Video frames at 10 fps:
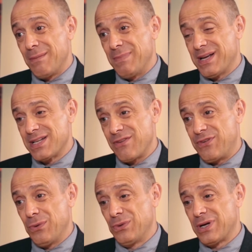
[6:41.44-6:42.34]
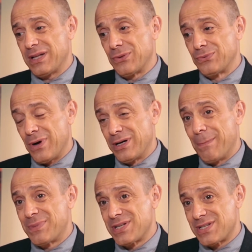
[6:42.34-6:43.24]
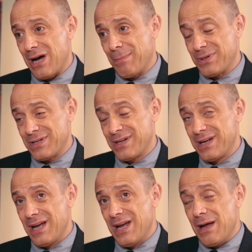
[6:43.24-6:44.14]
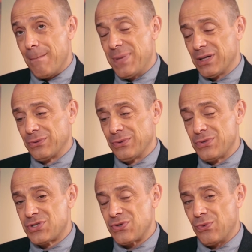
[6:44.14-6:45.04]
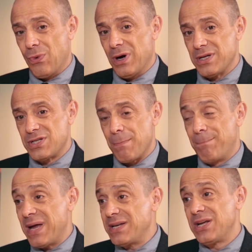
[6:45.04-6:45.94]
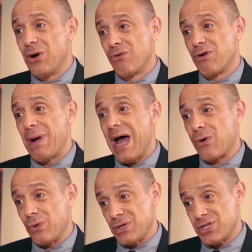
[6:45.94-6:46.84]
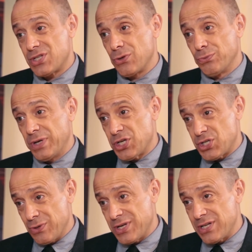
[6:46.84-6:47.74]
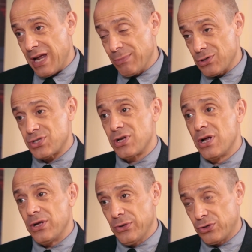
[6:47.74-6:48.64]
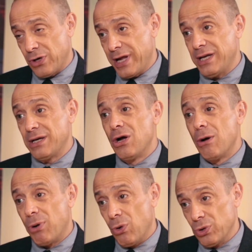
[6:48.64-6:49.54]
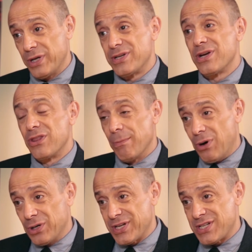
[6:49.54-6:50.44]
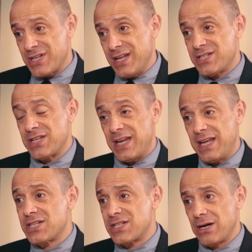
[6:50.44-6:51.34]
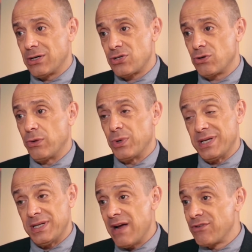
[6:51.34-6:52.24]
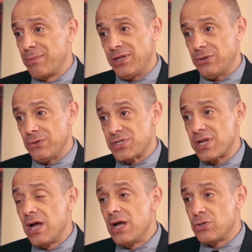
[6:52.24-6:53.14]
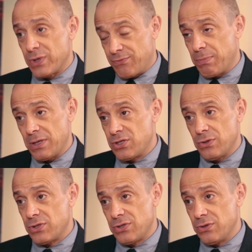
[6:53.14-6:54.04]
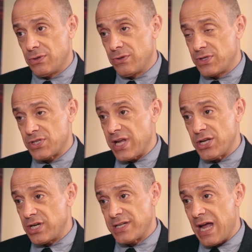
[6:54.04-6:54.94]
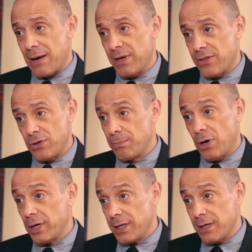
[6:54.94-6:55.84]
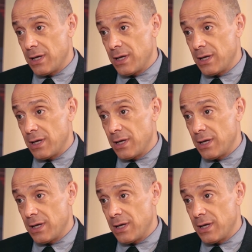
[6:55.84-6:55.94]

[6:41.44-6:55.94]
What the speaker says: Because if you look at the run-up to Zapad, Belarus was bending over backwards to reassure its neighbors, Ukraine, Poland, the Baltic states, that its territory would never be used to stage an attack by a third party.